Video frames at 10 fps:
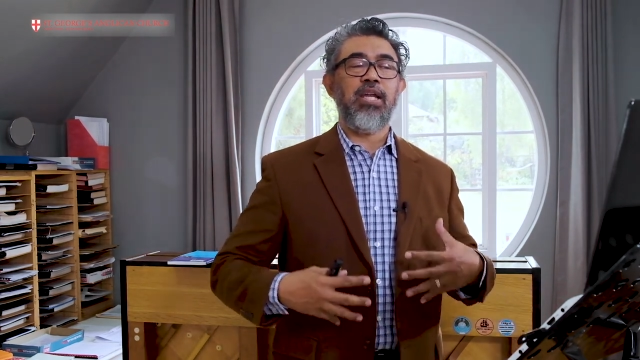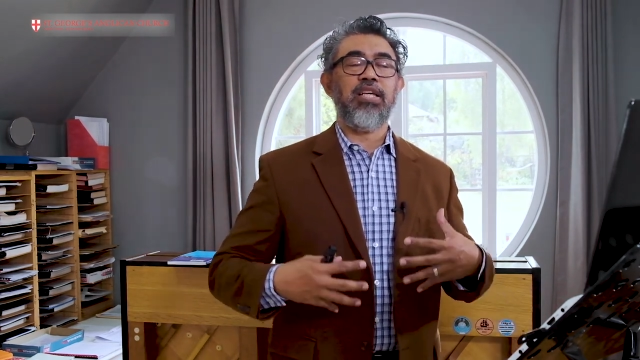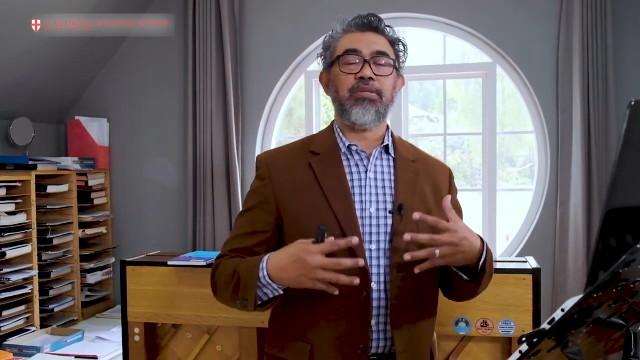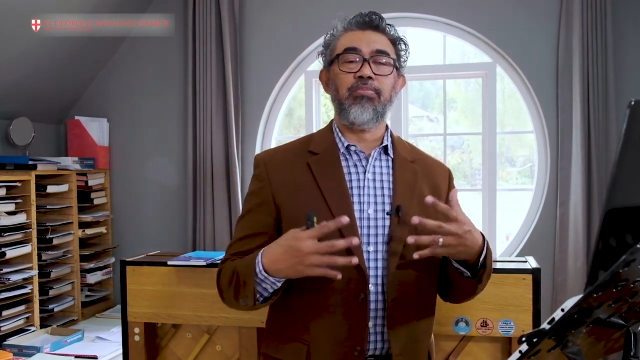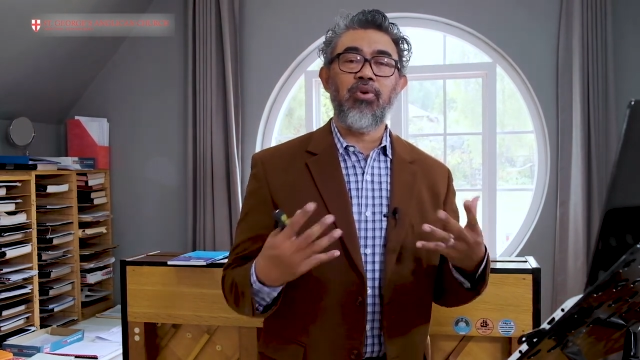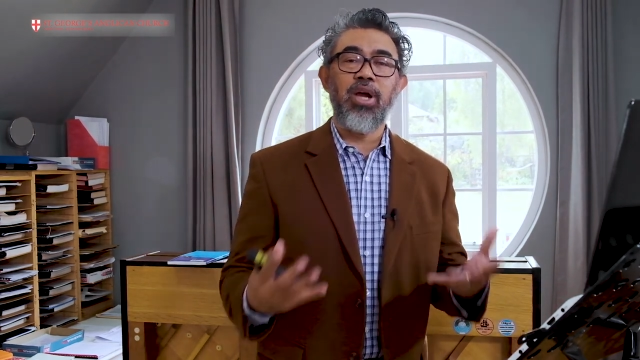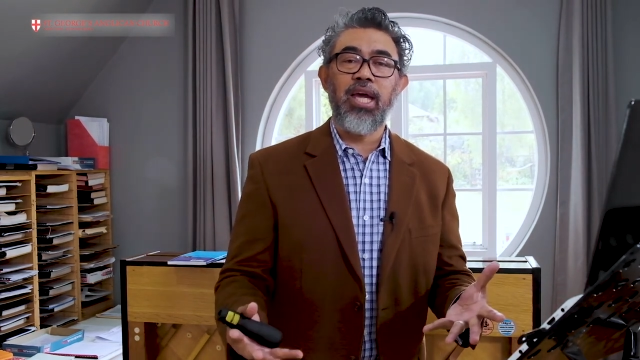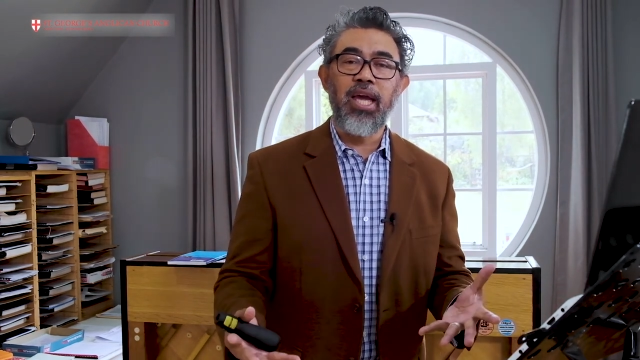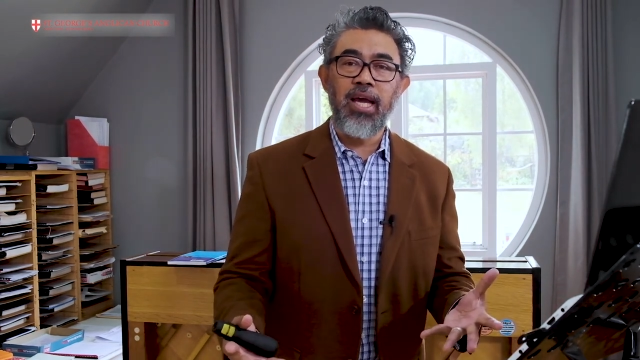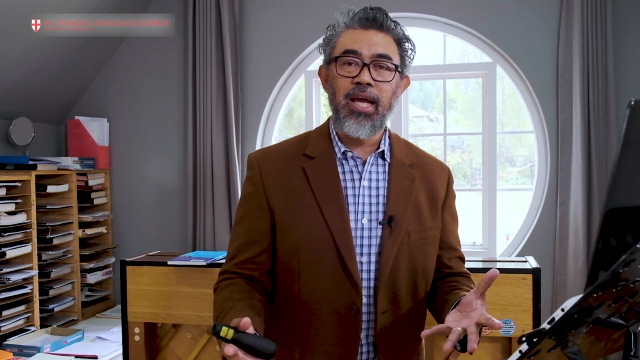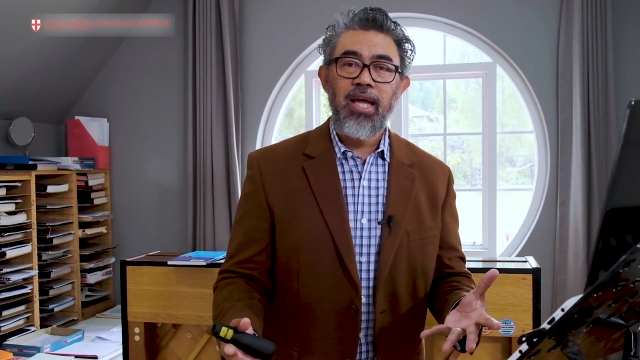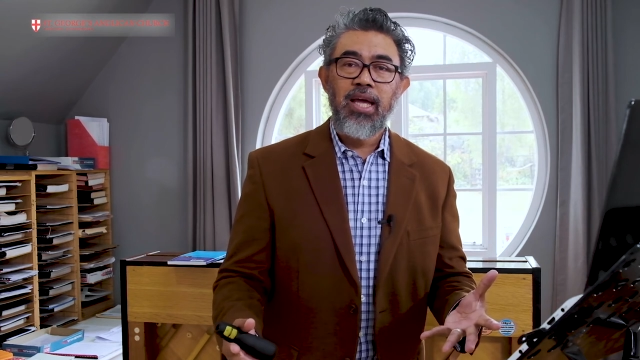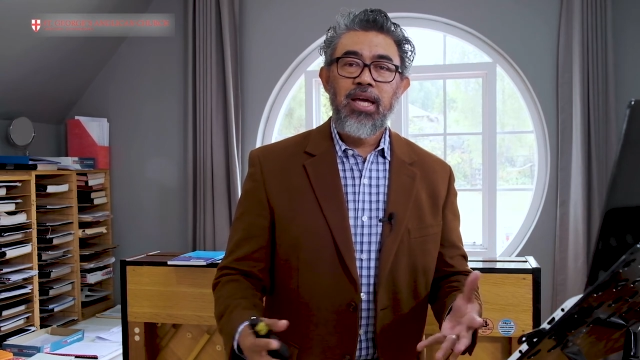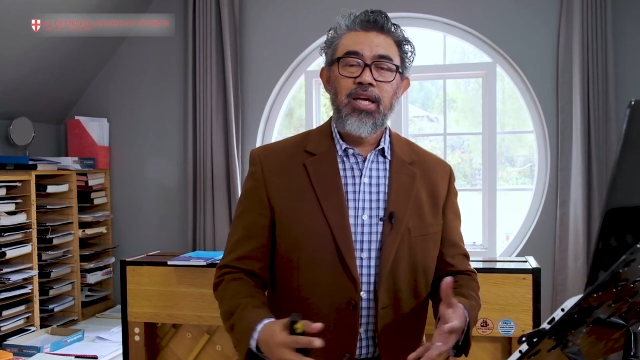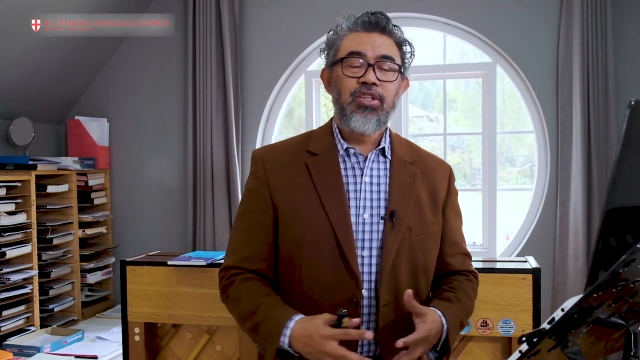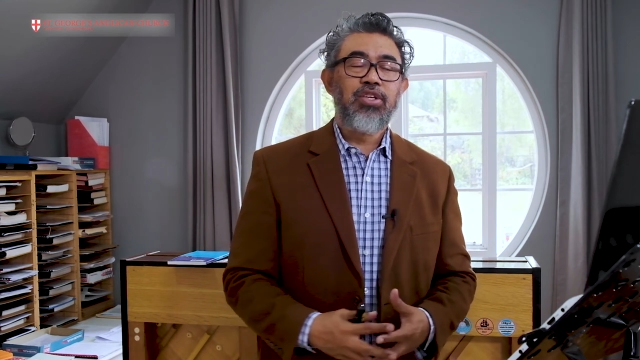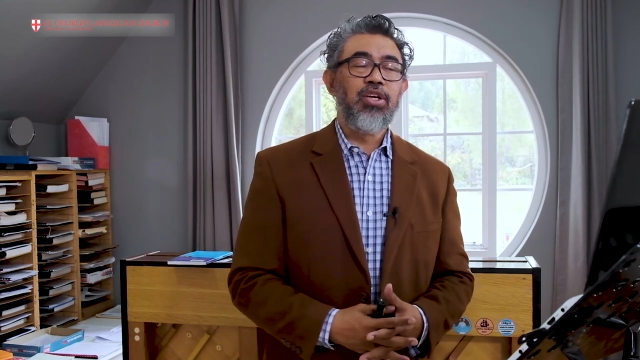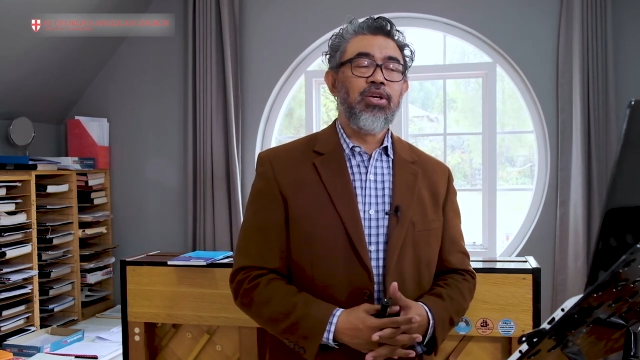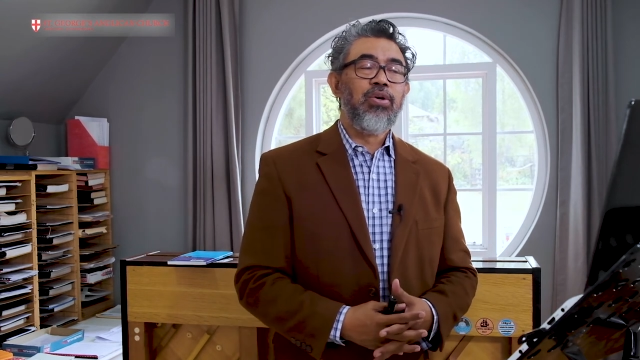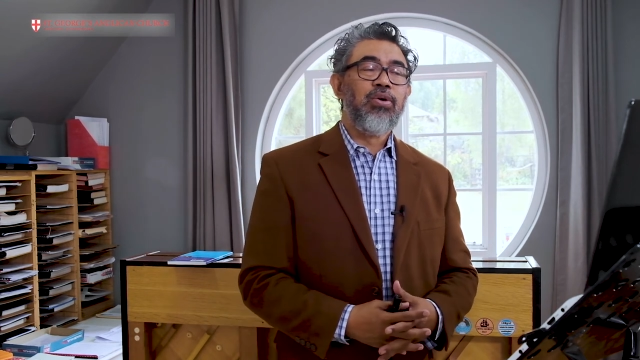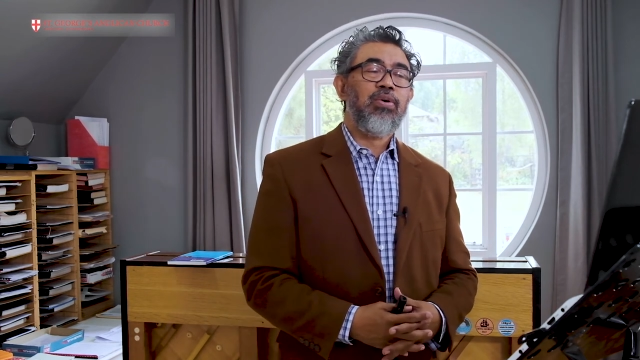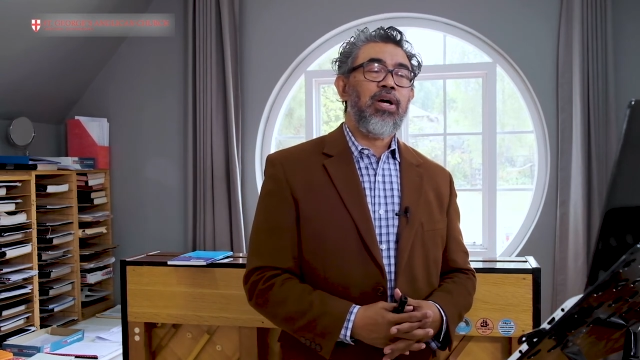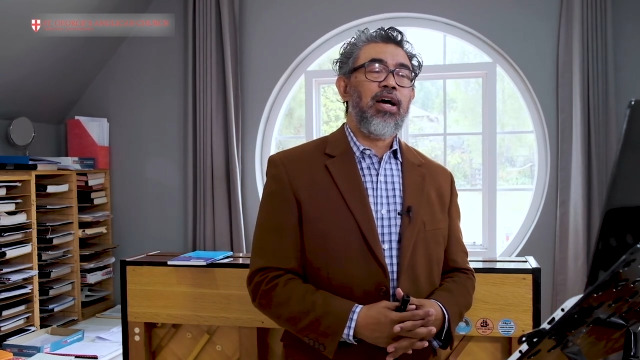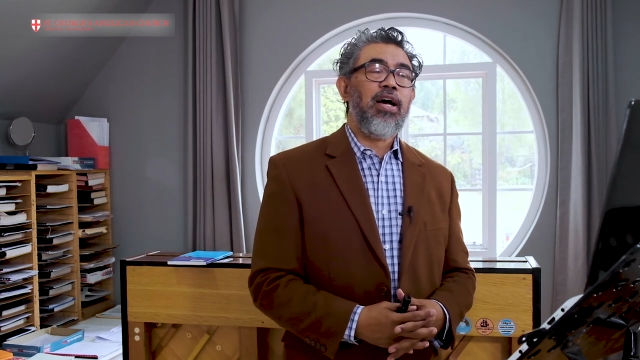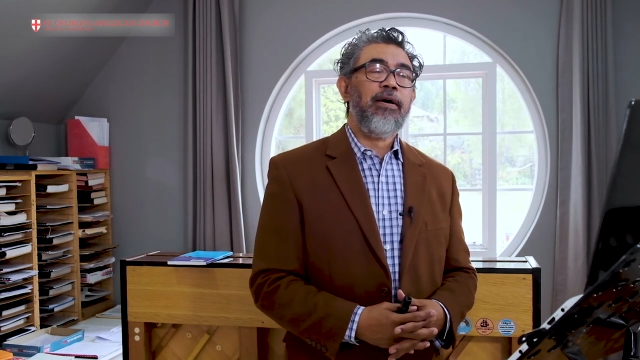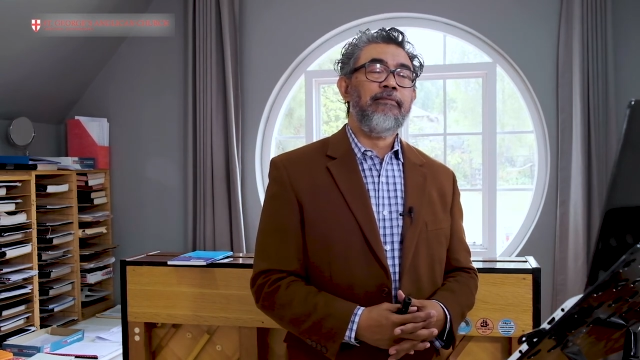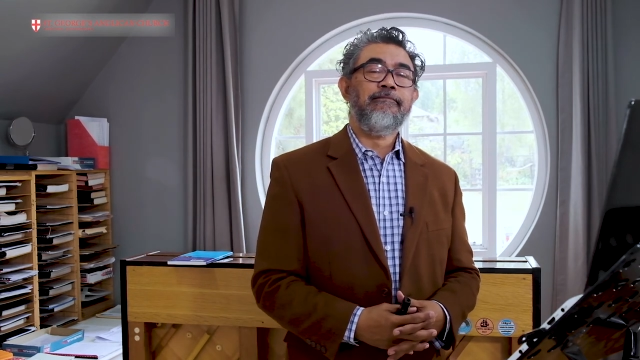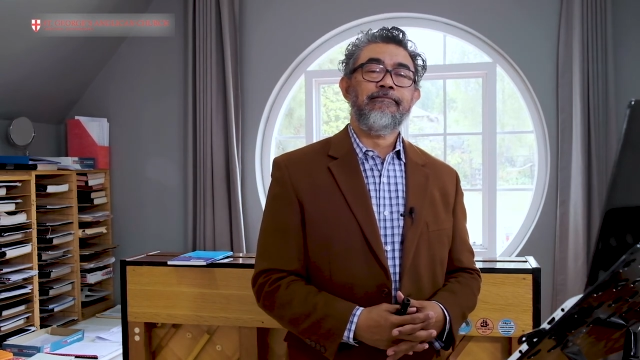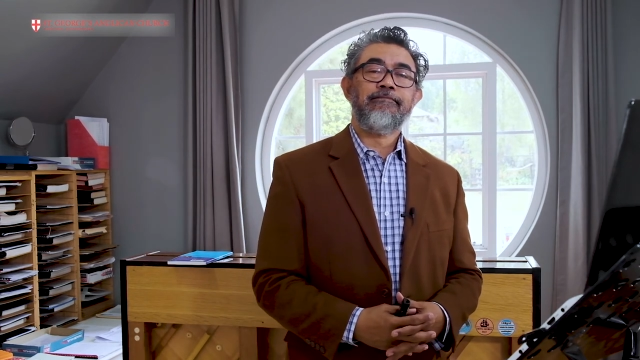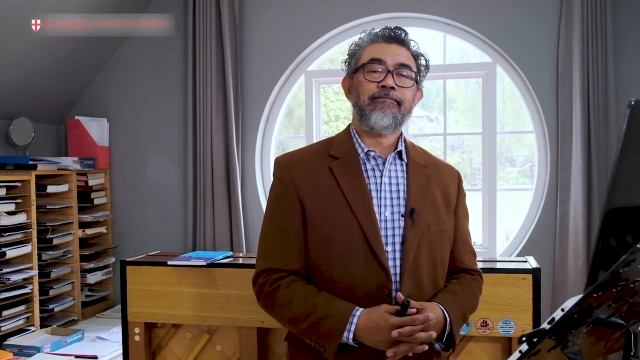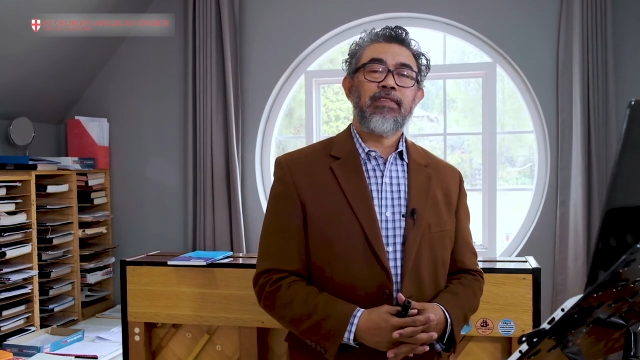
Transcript: it is bringing to, um,